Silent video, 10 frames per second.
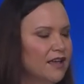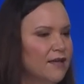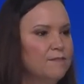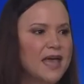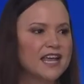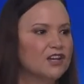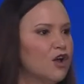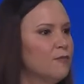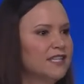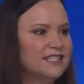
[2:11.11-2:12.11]
make no
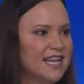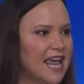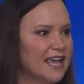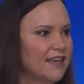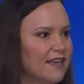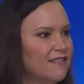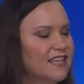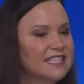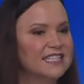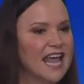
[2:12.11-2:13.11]
mistake,
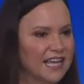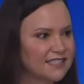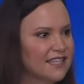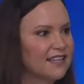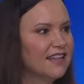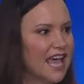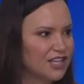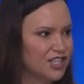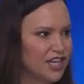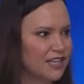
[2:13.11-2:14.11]
this next
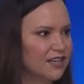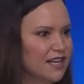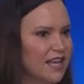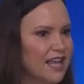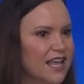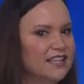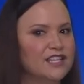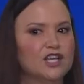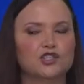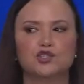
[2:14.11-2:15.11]
election is
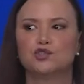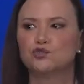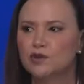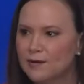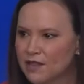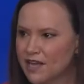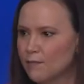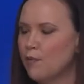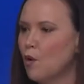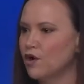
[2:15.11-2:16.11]
extremely
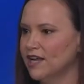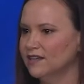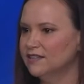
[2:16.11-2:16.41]
important